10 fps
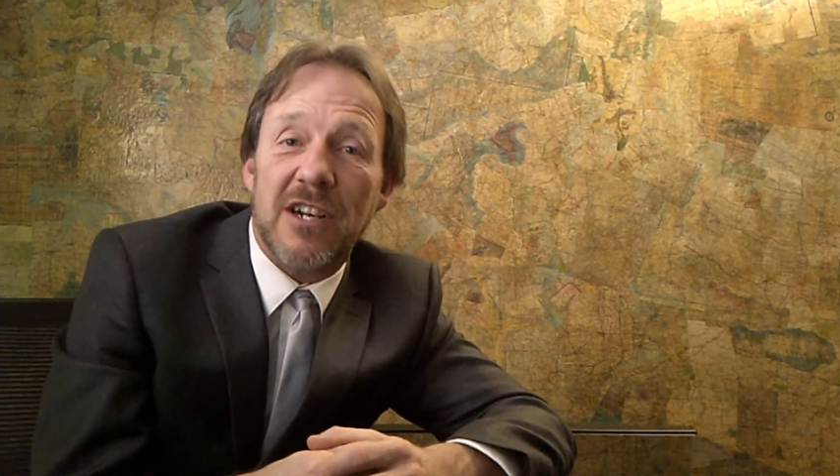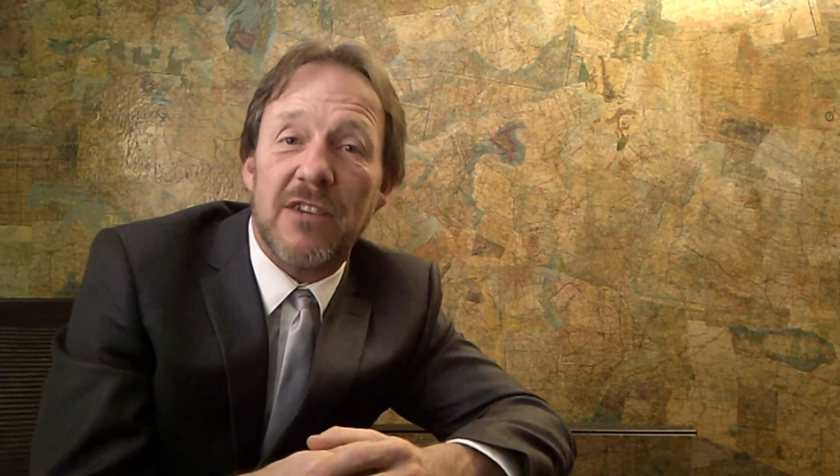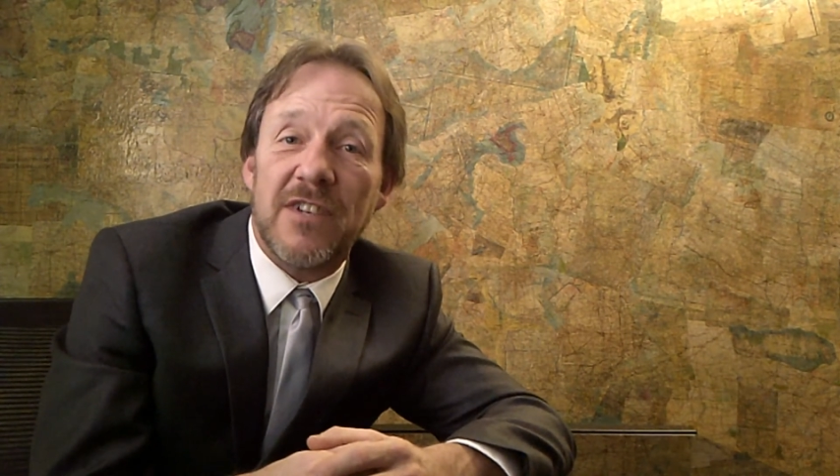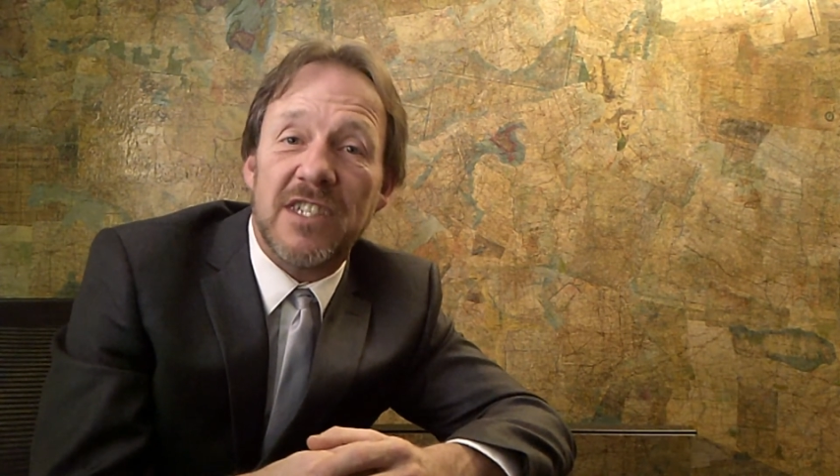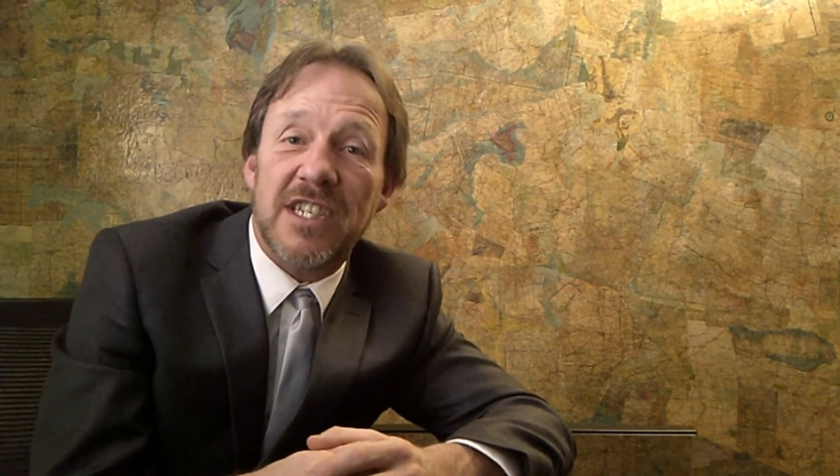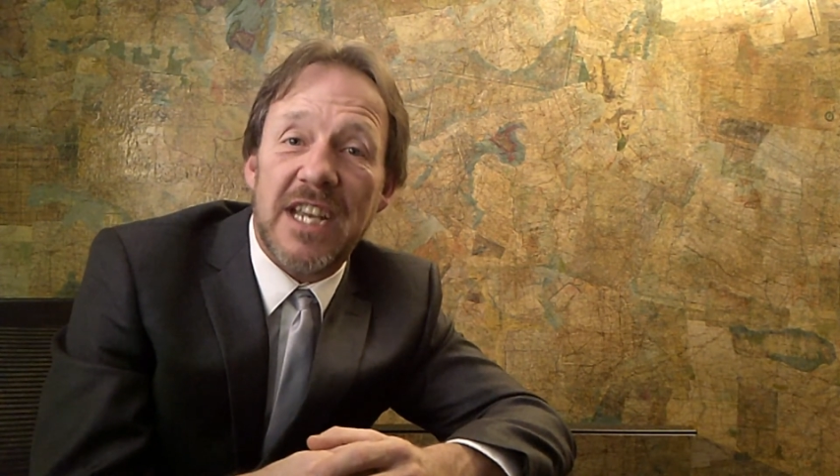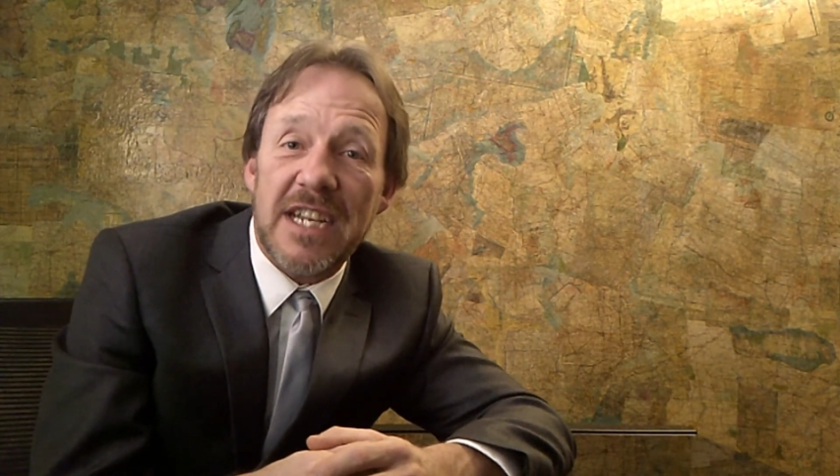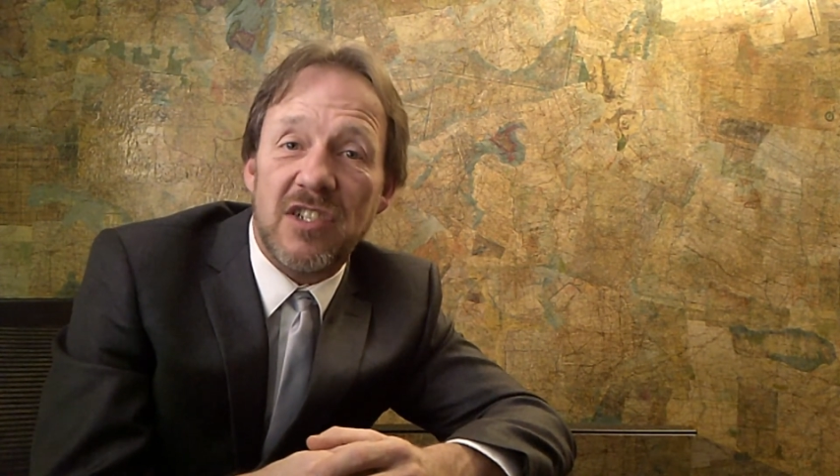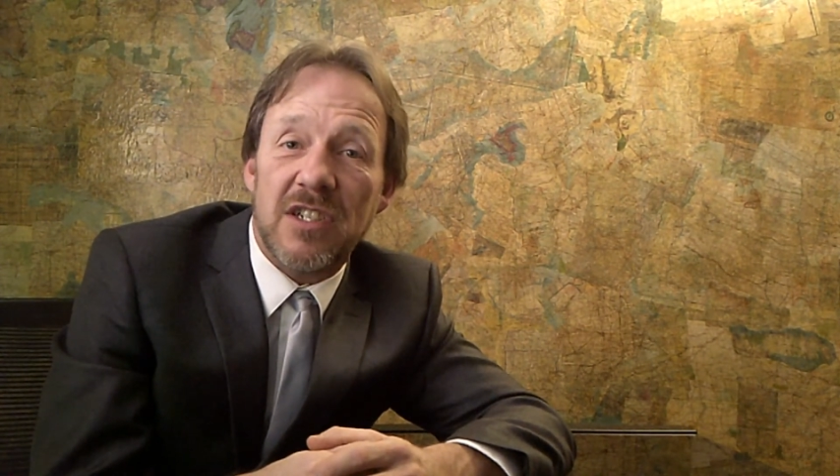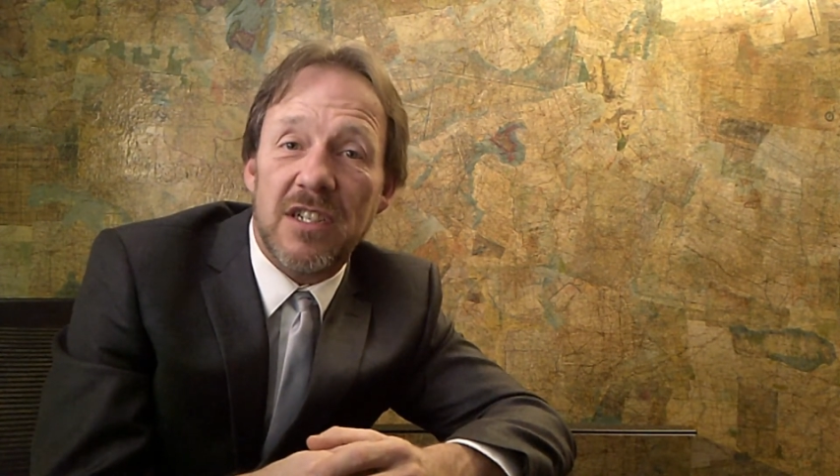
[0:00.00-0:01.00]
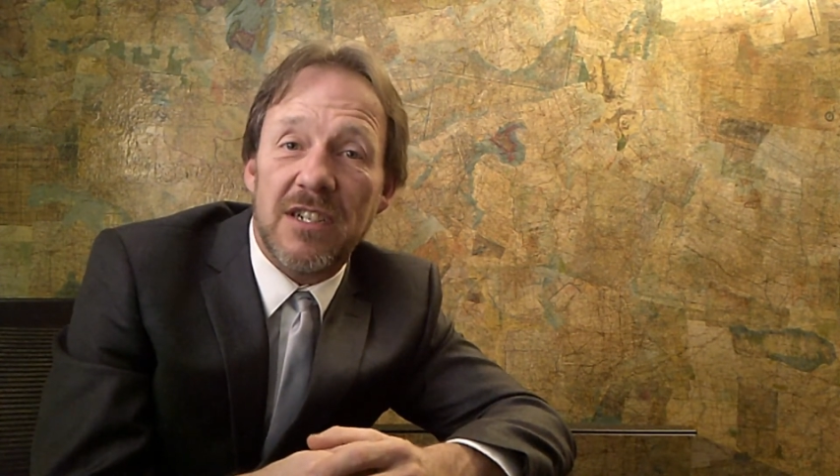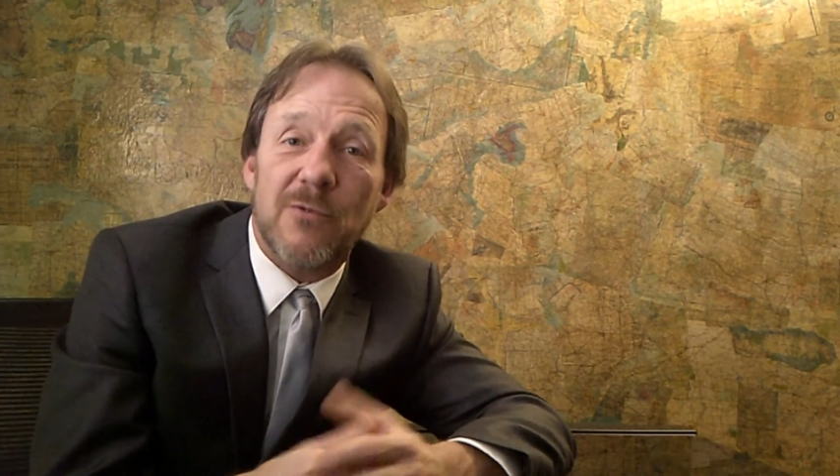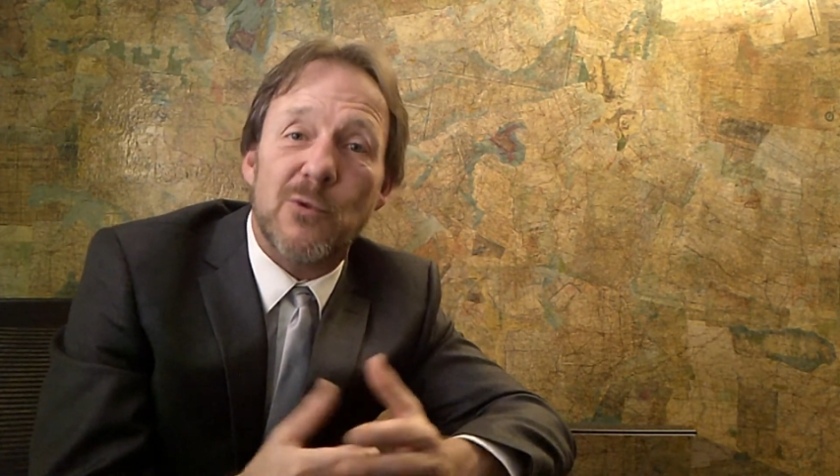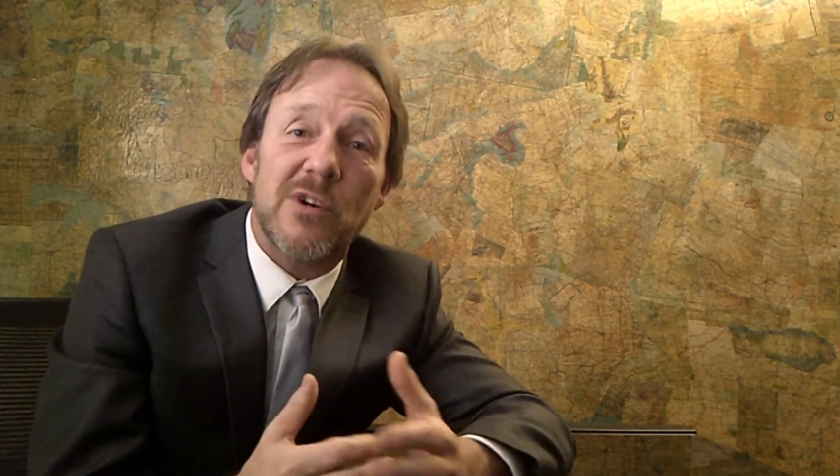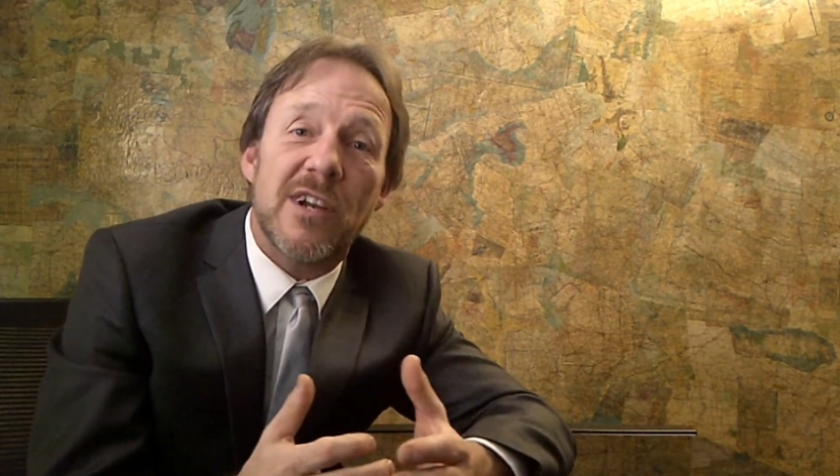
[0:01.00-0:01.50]
of Education if
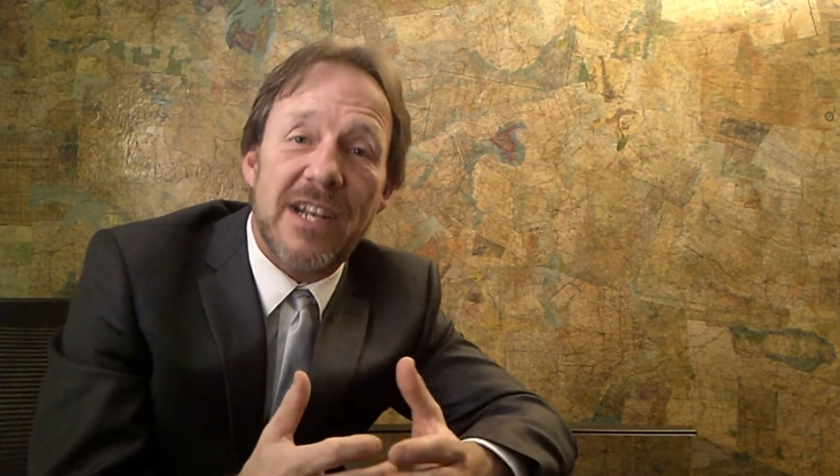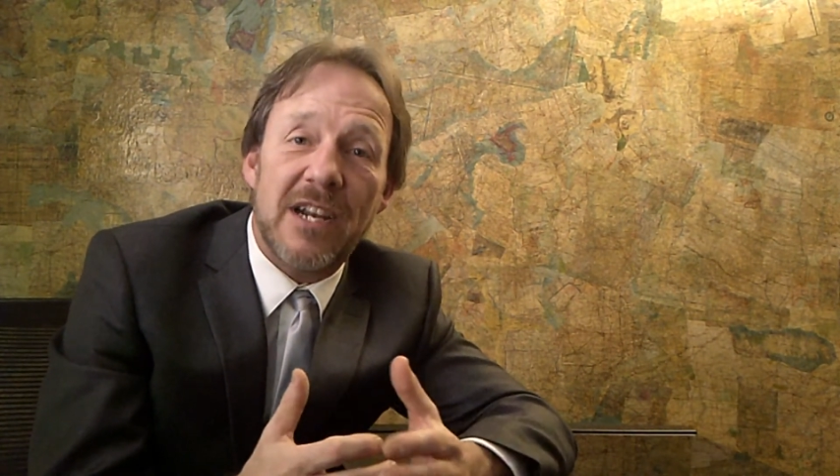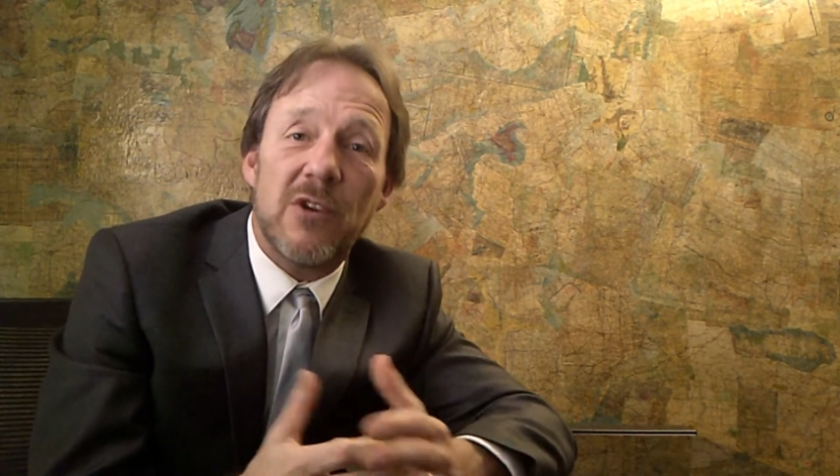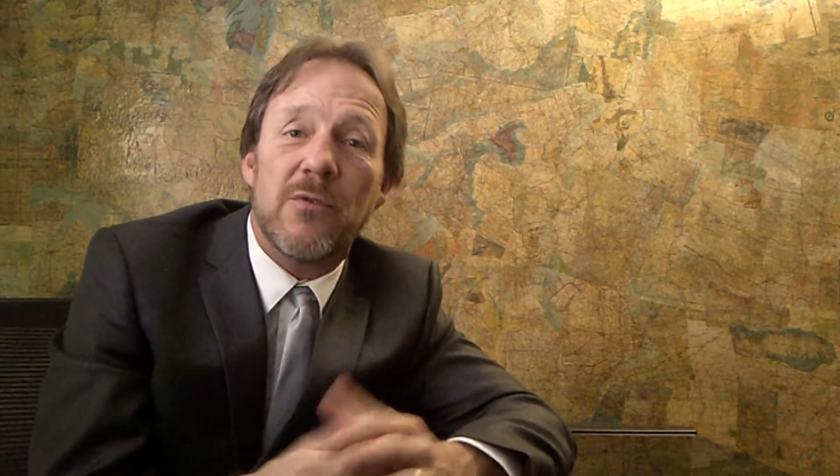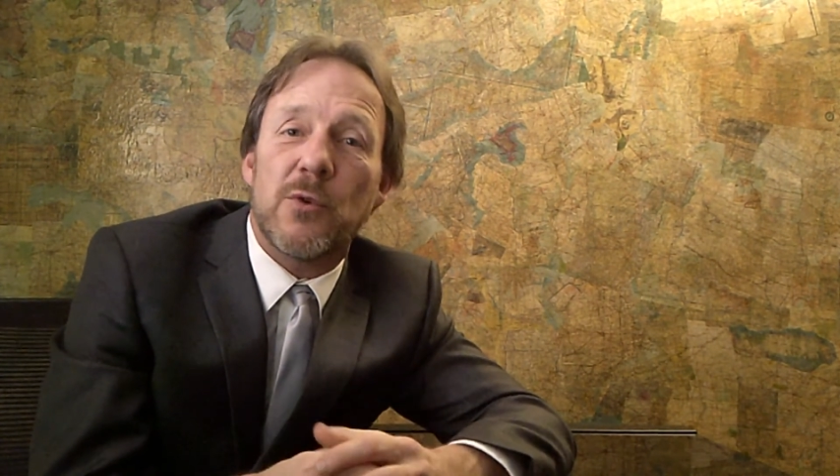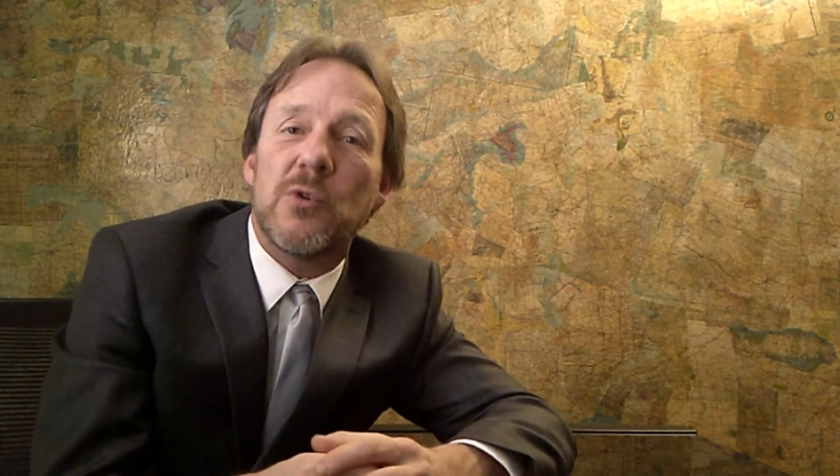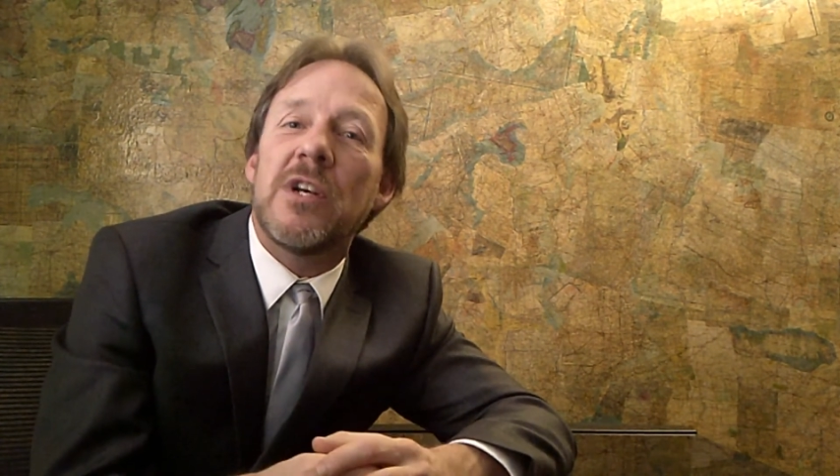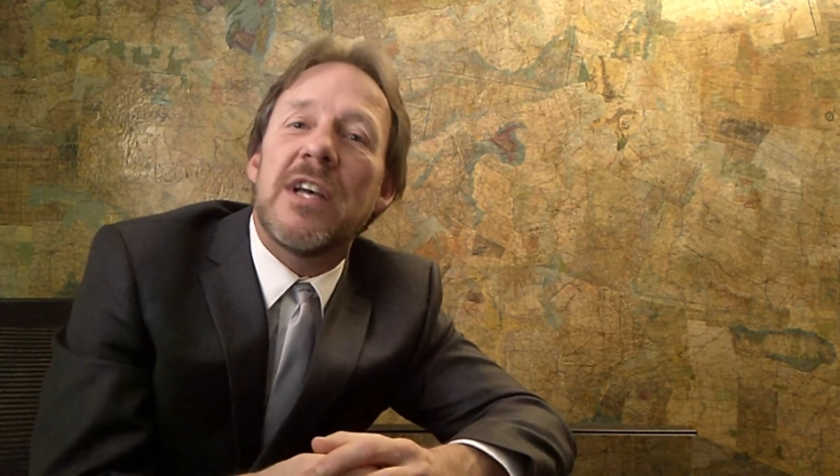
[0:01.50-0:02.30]
we're not careful.